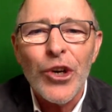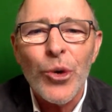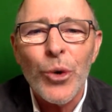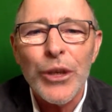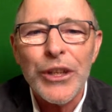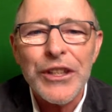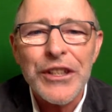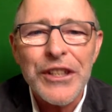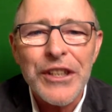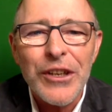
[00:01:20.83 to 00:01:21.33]

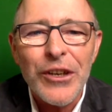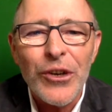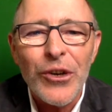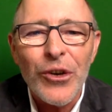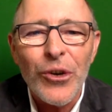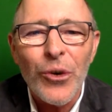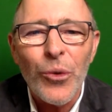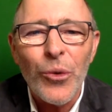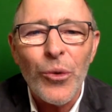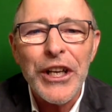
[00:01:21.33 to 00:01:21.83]
quitter,
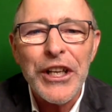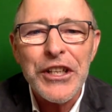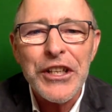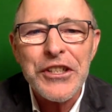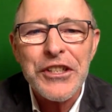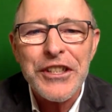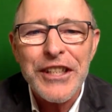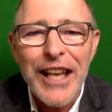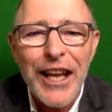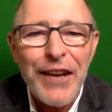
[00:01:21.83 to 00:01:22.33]

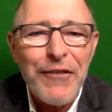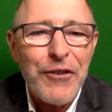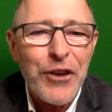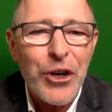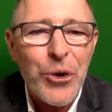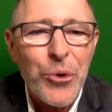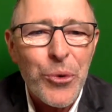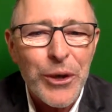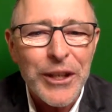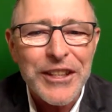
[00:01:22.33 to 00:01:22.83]
winners
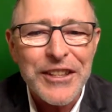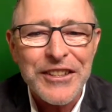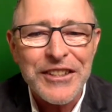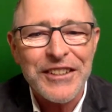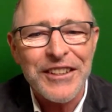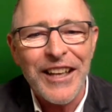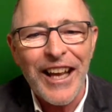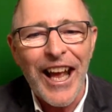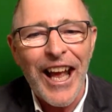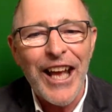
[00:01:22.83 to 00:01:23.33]
never quit
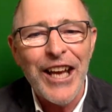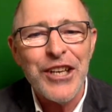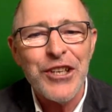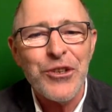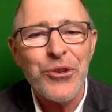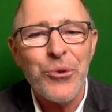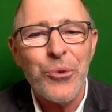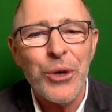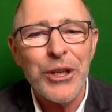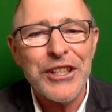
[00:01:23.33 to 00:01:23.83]

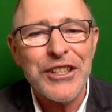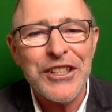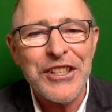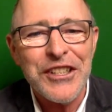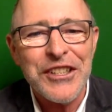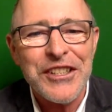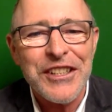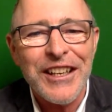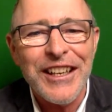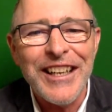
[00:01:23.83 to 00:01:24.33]
and
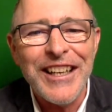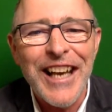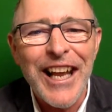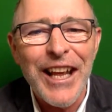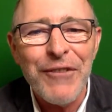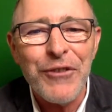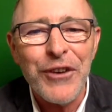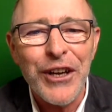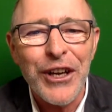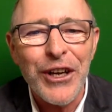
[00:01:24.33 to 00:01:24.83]
quitters
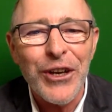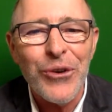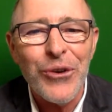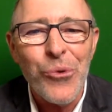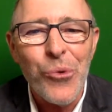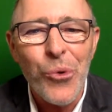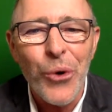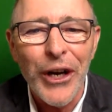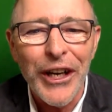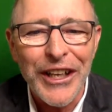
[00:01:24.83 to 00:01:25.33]
never
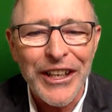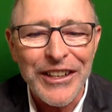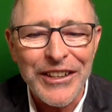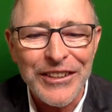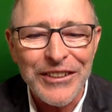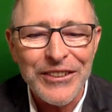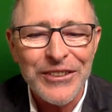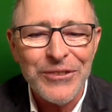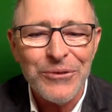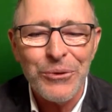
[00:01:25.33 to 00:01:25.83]

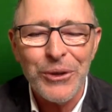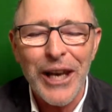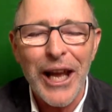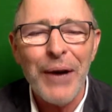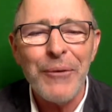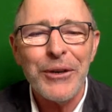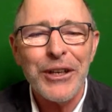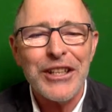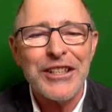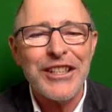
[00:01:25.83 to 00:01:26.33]
win. Well,
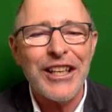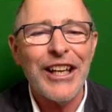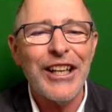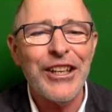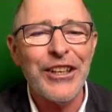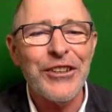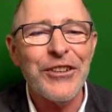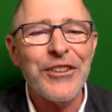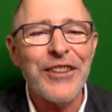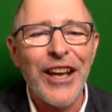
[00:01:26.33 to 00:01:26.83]
I want to tell
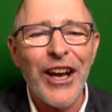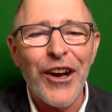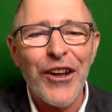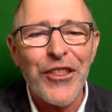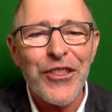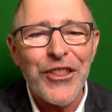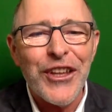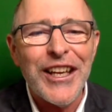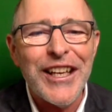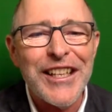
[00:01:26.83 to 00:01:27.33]
you there
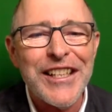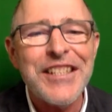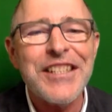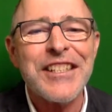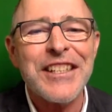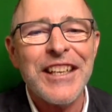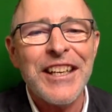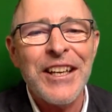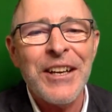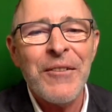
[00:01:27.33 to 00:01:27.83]
are
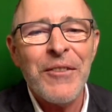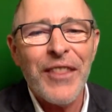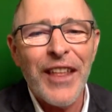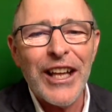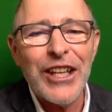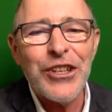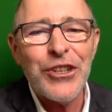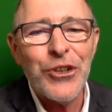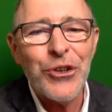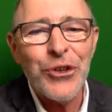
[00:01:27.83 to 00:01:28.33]
things
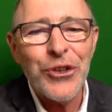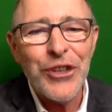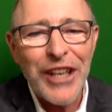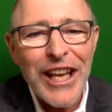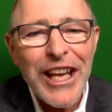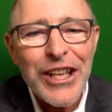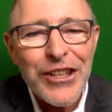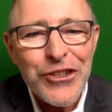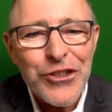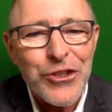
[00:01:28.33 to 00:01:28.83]
that you
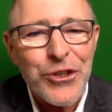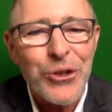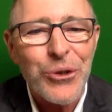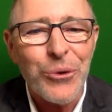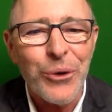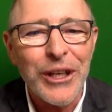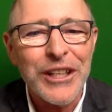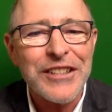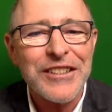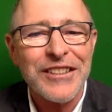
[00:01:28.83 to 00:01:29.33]
need to
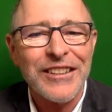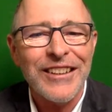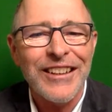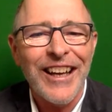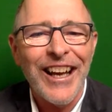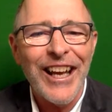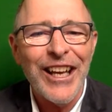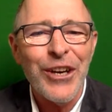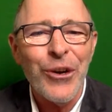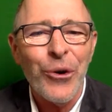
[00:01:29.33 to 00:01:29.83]
quit
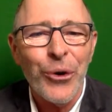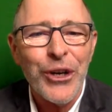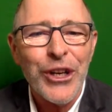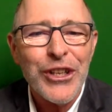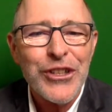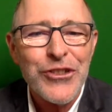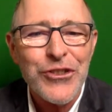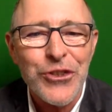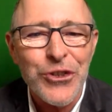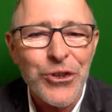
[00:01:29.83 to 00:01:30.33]
in
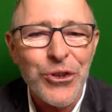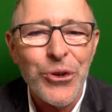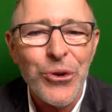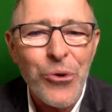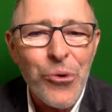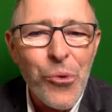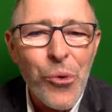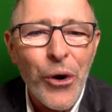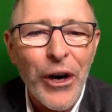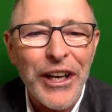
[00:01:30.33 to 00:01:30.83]
order to
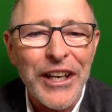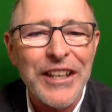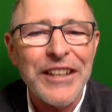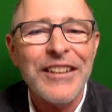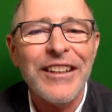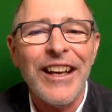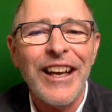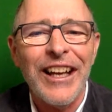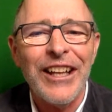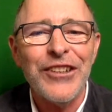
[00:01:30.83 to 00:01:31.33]

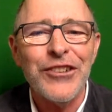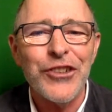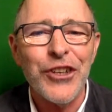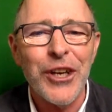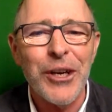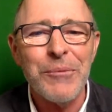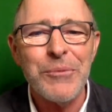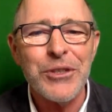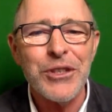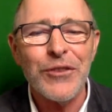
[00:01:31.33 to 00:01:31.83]
win in
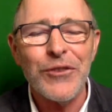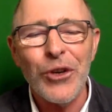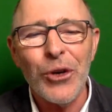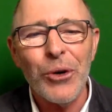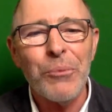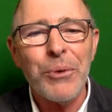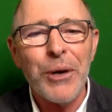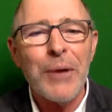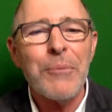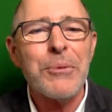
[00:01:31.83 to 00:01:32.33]
terms of
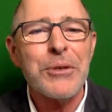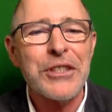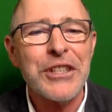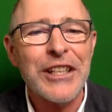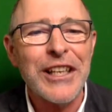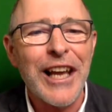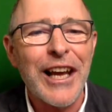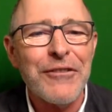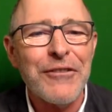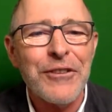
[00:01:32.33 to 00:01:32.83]
your purpose
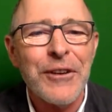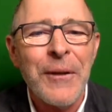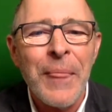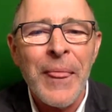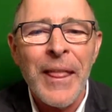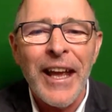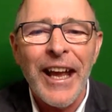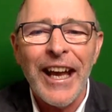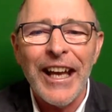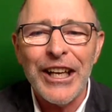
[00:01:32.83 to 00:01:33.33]
in life.
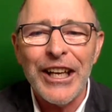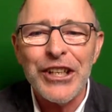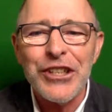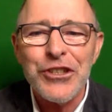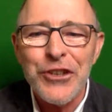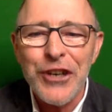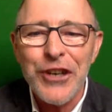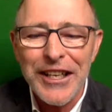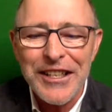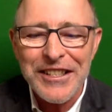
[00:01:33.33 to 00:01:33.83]
And I
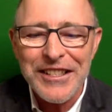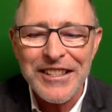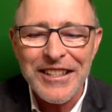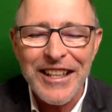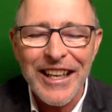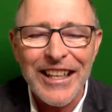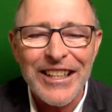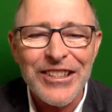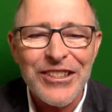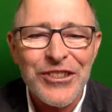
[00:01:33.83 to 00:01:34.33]
trust
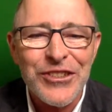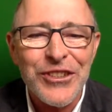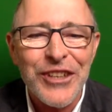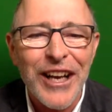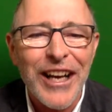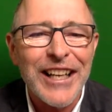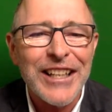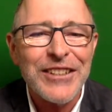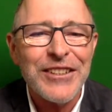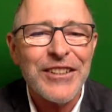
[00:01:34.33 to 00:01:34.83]
that
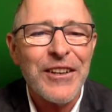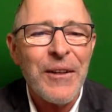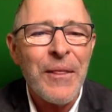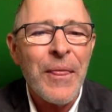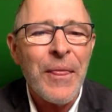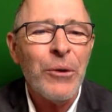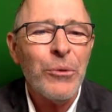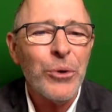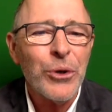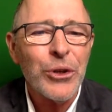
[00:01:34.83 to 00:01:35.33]
tonight
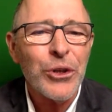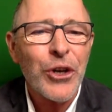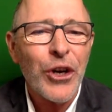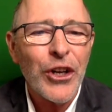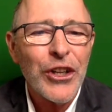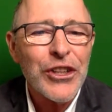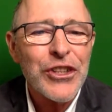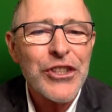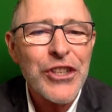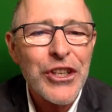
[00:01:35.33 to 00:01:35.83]
will
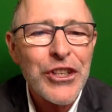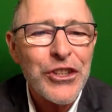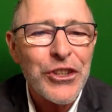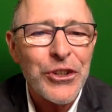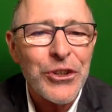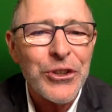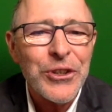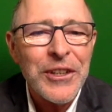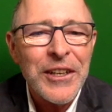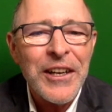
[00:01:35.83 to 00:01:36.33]

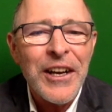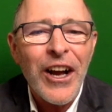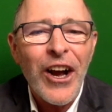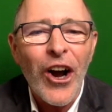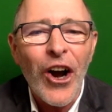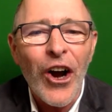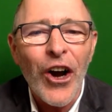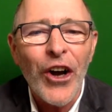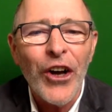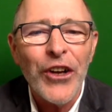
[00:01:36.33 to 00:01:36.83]
continue
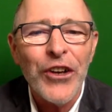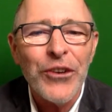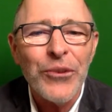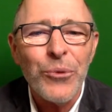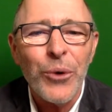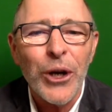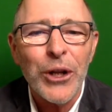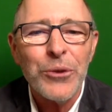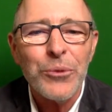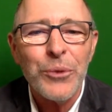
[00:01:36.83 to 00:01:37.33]

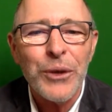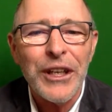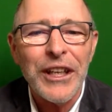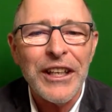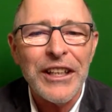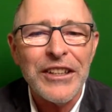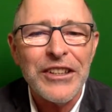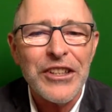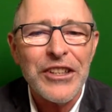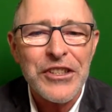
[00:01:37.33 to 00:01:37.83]
on what
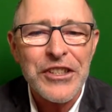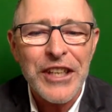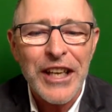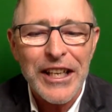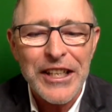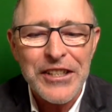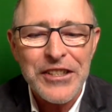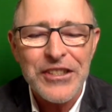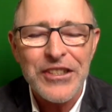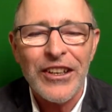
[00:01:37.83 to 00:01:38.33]
we
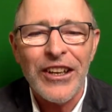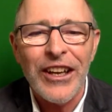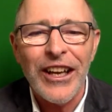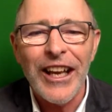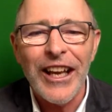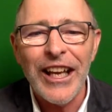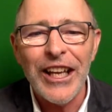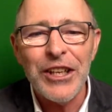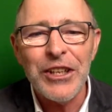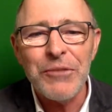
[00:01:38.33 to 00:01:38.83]
discussed
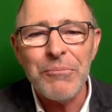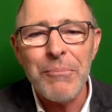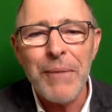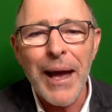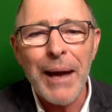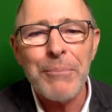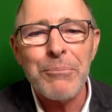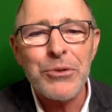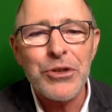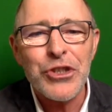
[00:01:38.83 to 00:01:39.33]
in
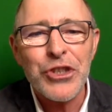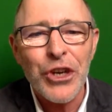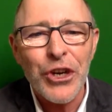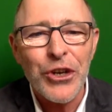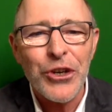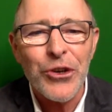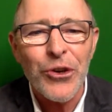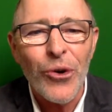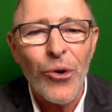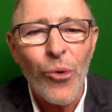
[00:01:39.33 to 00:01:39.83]
Map
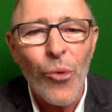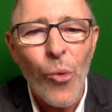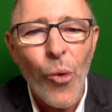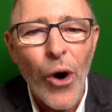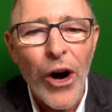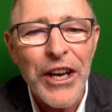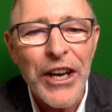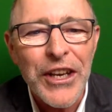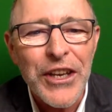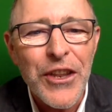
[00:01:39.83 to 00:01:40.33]
Show
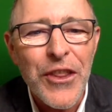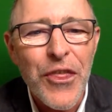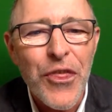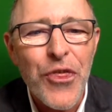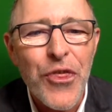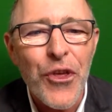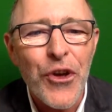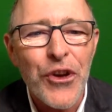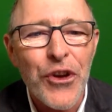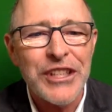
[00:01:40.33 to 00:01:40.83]

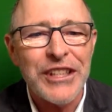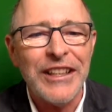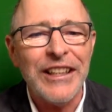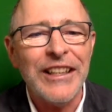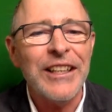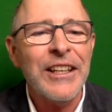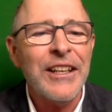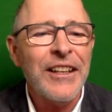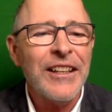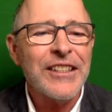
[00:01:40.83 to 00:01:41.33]

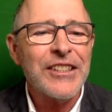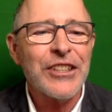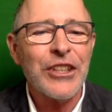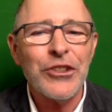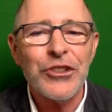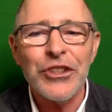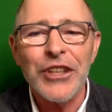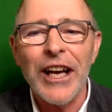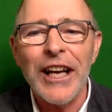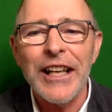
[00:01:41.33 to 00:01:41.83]
130.
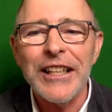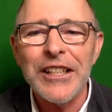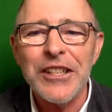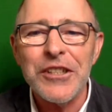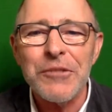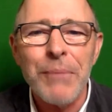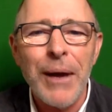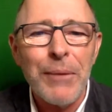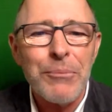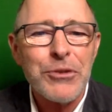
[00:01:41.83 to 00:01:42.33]
So tonight
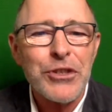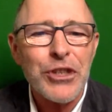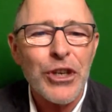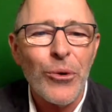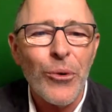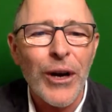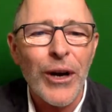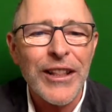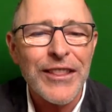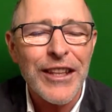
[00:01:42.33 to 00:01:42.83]
is Map
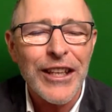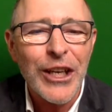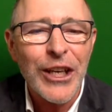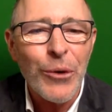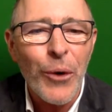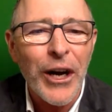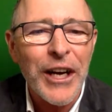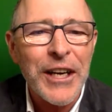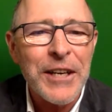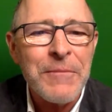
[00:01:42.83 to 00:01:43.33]
Show
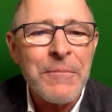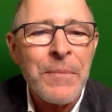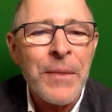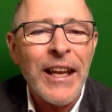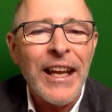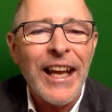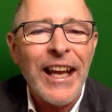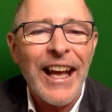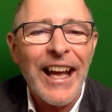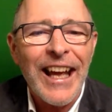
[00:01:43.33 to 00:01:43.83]
131,
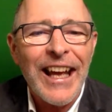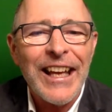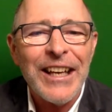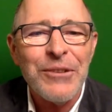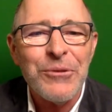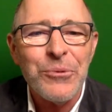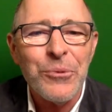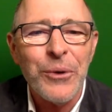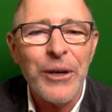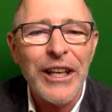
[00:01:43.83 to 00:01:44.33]

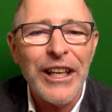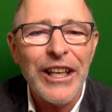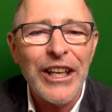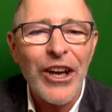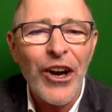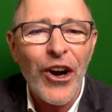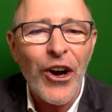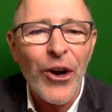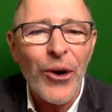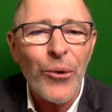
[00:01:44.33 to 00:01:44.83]
and
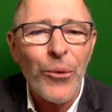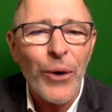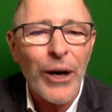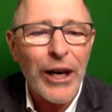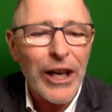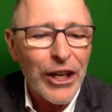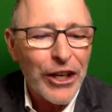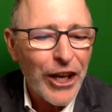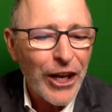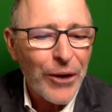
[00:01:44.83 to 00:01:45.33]
we are
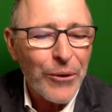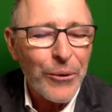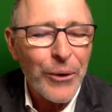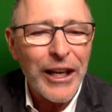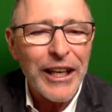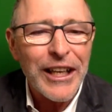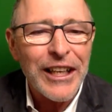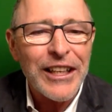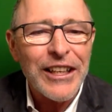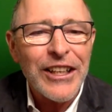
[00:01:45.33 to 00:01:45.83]
well on our
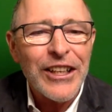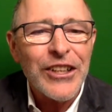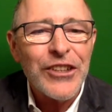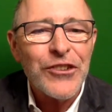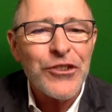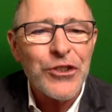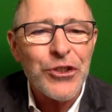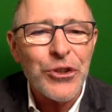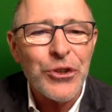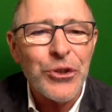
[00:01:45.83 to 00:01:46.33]
way
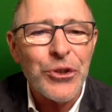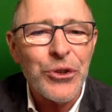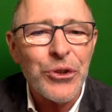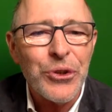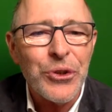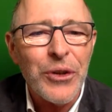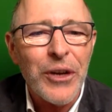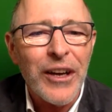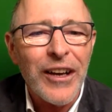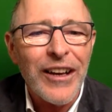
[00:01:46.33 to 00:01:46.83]

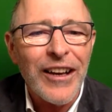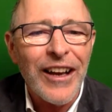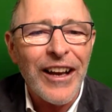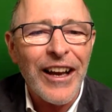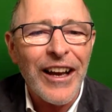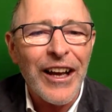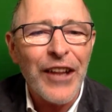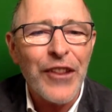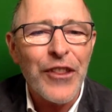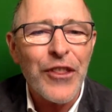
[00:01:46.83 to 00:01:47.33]
to
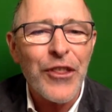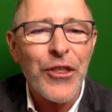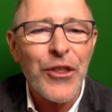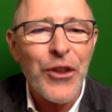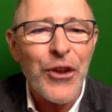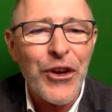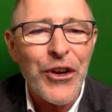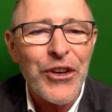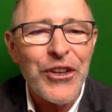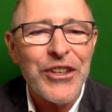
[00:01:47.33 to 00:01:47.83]
our
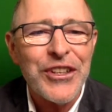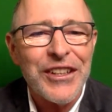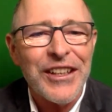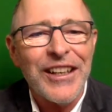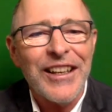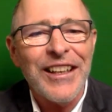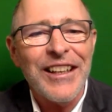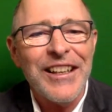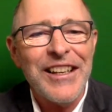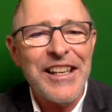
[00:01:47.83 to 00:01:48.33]
third
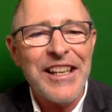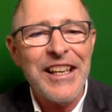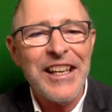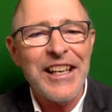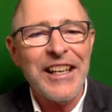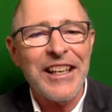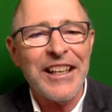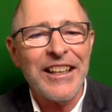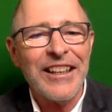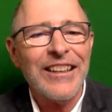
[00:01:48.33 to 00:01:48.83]

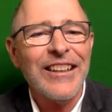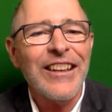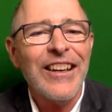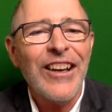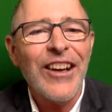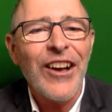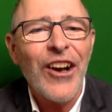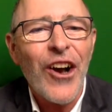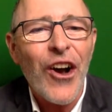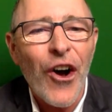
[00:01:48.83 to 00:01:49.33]
year
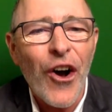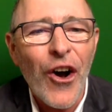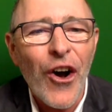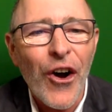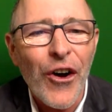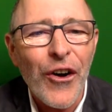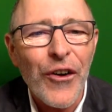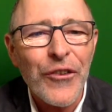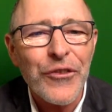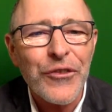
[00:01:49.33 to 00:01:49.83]

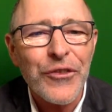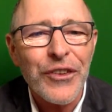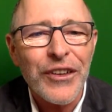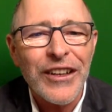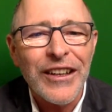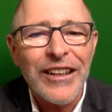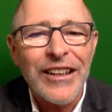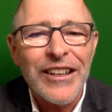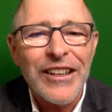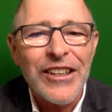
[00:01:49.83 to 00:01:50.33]
of
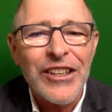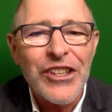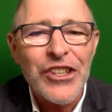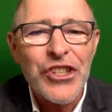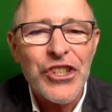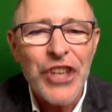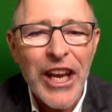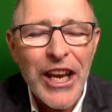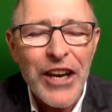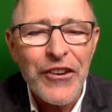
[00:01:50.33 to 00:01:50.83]

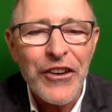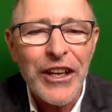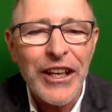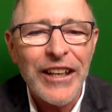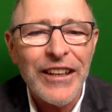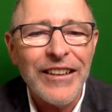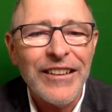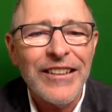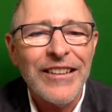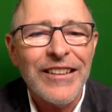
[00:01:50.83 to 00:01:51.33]

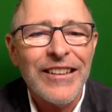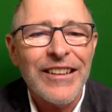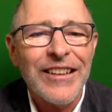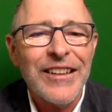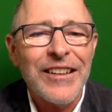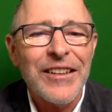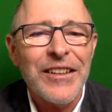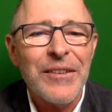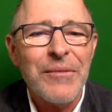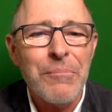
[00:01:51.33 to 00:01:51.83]
sharing
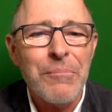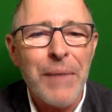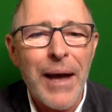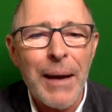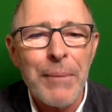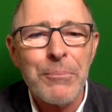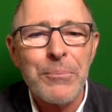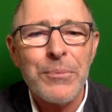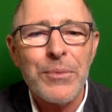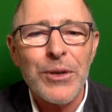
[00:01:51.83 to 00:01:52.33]

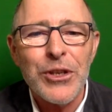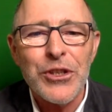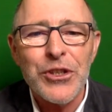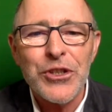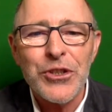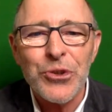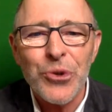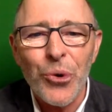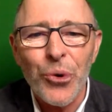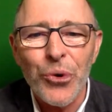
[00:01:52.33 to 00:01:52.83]
map
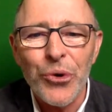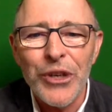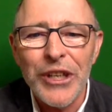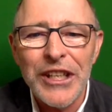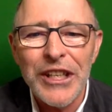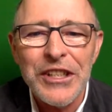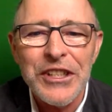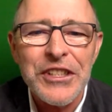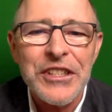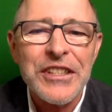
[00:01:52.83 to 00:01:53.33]

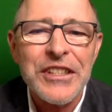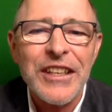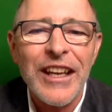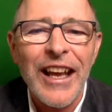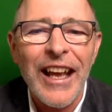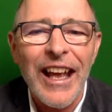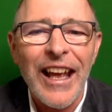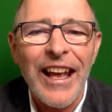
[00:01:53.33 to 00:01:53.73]
stories